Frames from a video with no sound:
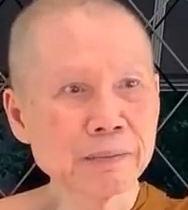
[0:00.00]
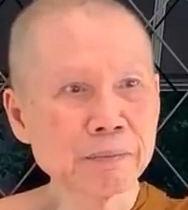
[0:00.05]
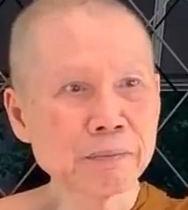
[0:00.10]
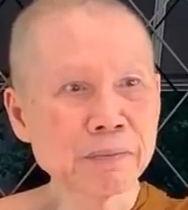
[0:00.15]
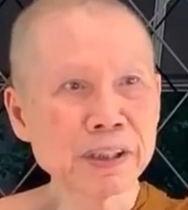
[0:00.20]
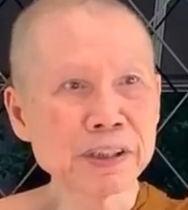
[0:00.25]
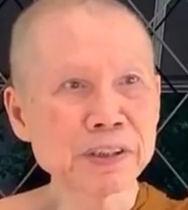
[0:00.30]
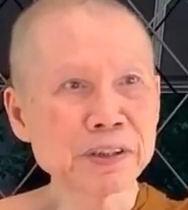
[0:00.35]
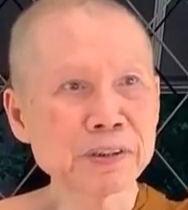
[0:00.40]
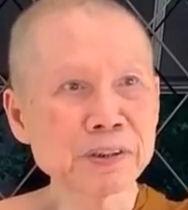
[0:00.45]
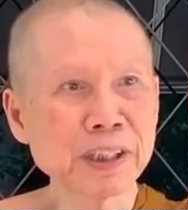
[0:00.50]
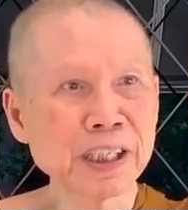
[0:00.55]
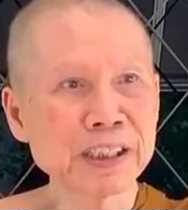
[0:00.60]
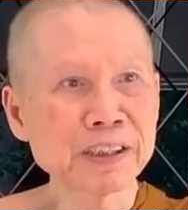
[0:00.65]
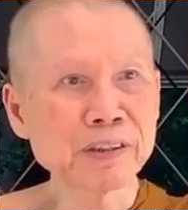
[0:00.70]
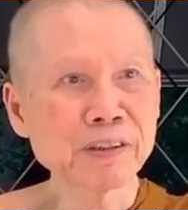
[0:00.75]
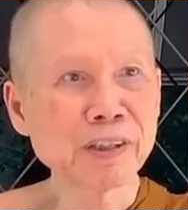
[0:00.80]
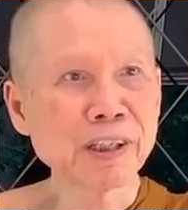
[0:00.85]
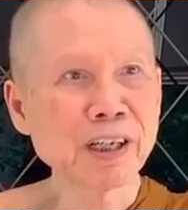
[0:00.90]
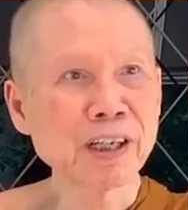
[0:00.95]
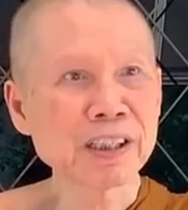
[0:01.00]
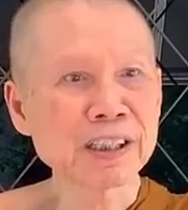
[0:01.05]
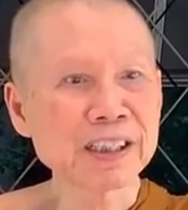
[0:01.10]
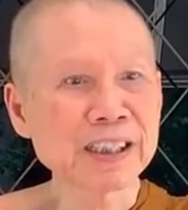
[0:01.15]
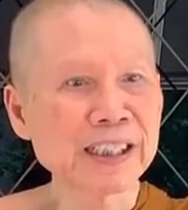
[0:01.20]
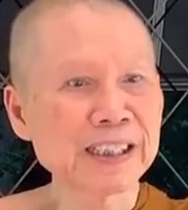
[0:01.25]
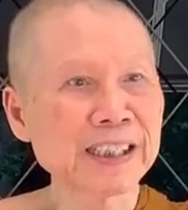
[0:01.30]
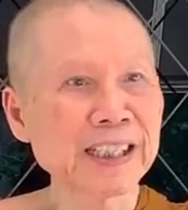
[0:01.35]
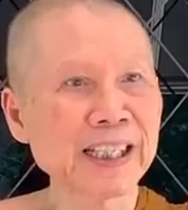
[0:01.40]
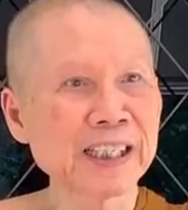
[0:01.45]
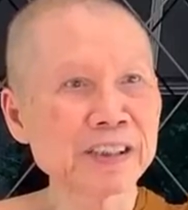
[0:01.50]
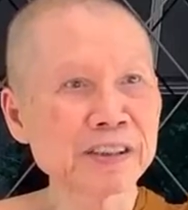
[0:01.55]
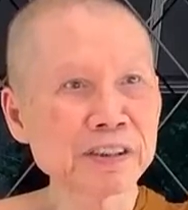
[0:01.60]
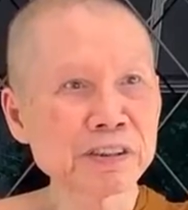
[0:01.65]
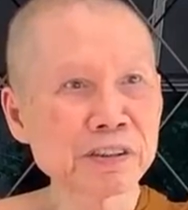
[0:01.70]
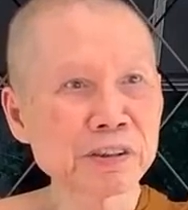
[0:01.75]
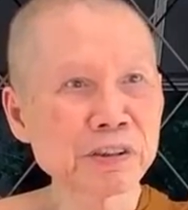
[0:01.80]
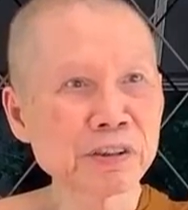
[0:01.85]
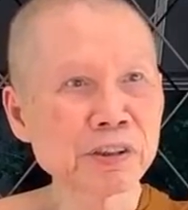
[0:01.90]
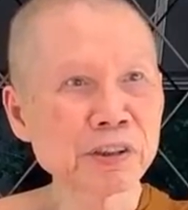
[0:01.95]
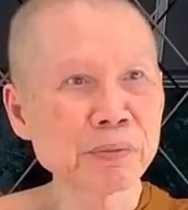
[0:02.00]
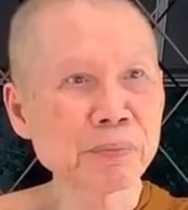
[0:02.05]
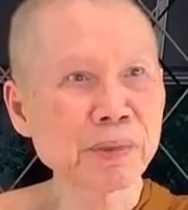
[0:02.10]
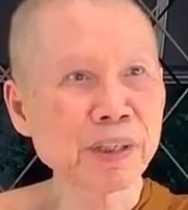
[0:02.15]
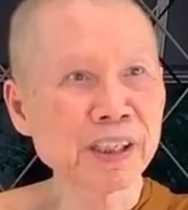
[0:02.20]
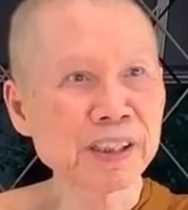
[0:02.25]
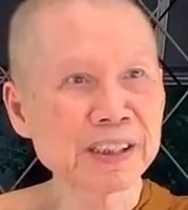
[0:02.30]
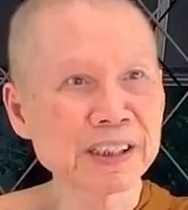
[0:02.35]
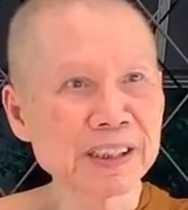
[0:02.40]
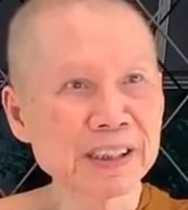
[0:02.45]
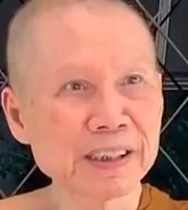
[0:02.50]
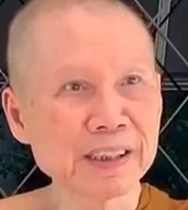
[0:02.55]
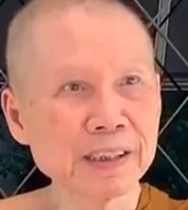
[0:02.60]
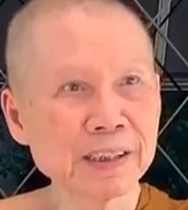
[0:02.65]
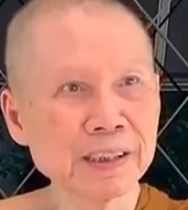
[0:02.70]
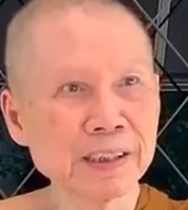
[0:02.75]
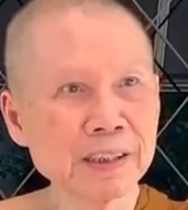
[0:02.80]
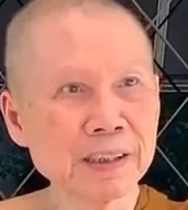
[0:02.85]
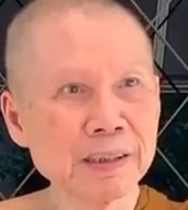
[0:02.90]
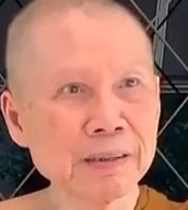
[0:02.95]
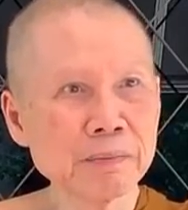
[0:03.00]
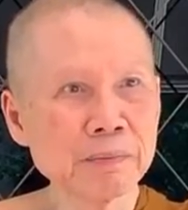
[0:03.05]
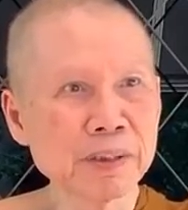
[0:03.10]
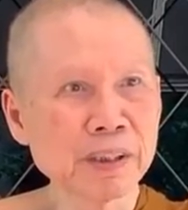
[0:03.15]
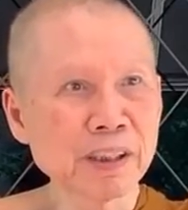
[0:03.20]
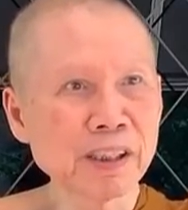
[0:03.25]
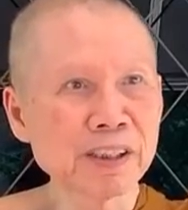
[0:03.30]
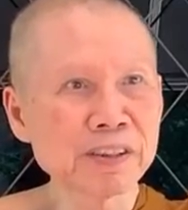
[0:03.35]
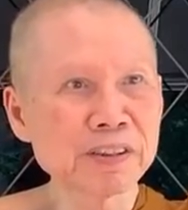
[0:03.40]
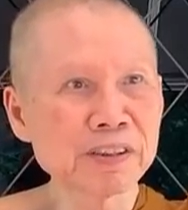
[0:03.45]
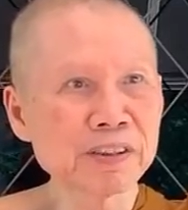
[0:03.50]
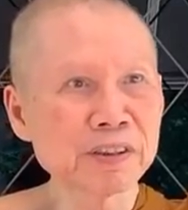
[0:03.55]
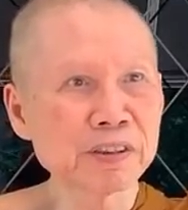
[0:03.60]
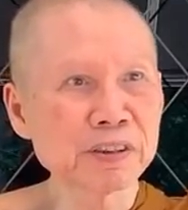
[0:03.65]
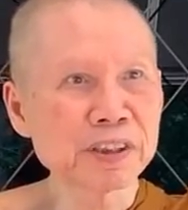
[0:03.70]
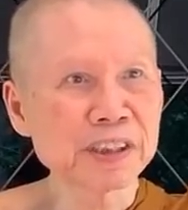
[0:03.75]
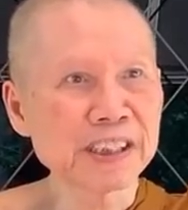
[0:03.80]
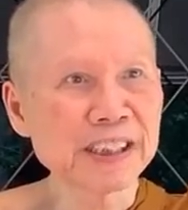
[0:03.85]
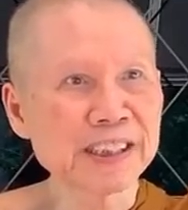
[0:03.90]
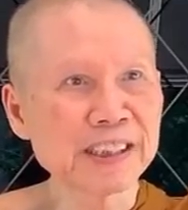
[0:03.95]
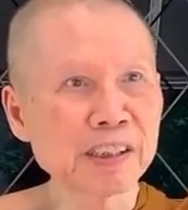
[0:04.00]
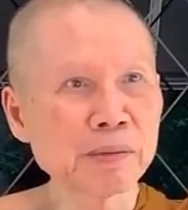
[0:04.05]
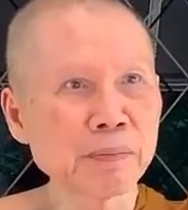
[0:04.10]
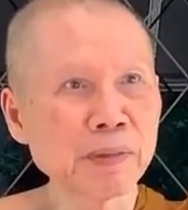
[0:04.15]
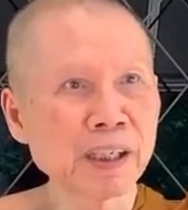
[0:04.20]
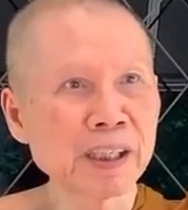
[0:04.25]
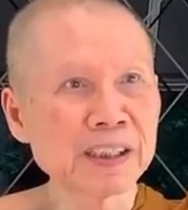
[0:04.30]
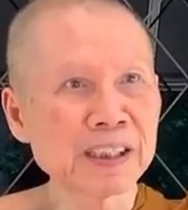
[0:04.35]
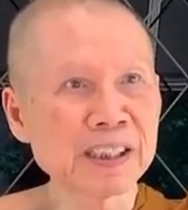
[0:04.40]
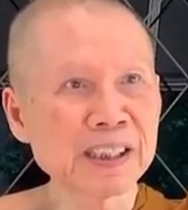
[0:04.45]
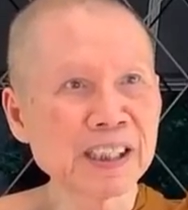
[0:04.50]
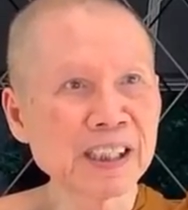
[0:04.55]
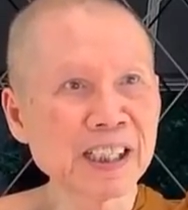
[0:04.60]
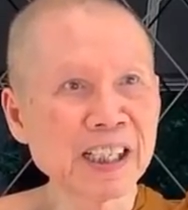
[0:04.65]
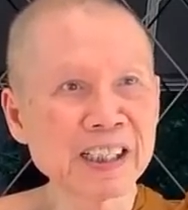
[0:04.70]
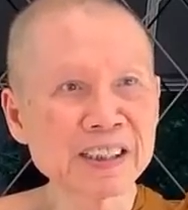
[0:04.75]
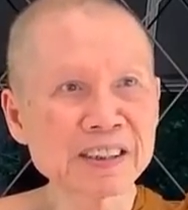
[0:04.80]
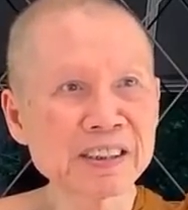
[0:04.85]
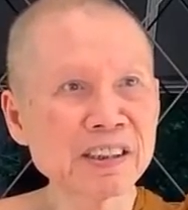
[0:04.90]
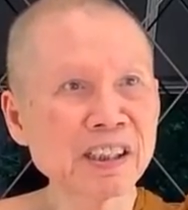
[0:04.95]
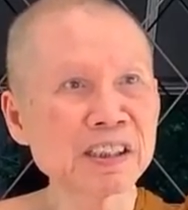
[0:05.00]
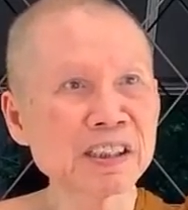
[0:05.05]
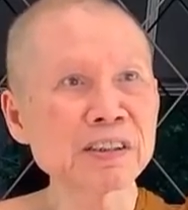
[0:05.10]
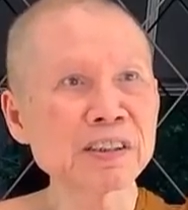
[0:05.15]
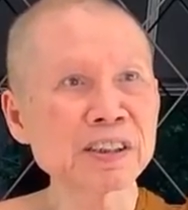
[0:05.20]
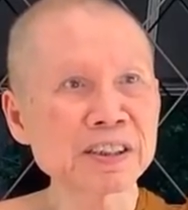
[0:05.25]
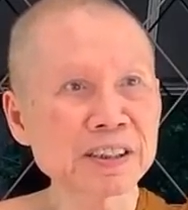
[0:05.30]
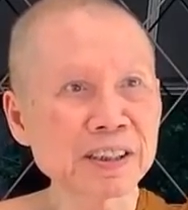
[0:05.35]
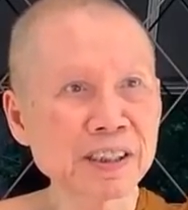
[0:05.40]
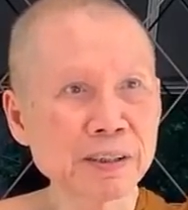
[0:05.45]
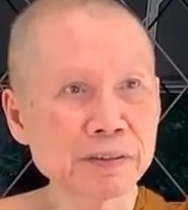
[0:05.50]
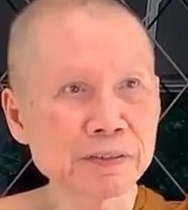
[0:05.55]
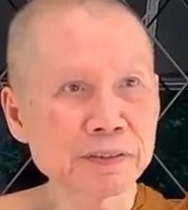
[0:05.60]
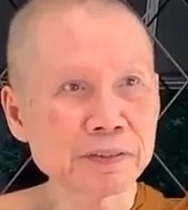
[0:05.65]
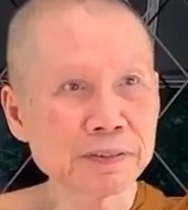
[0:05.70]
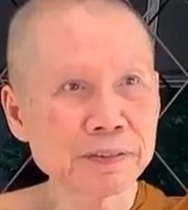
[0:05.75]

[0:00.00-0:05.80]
But you are no longer attached to your body because you see the body as not yourself.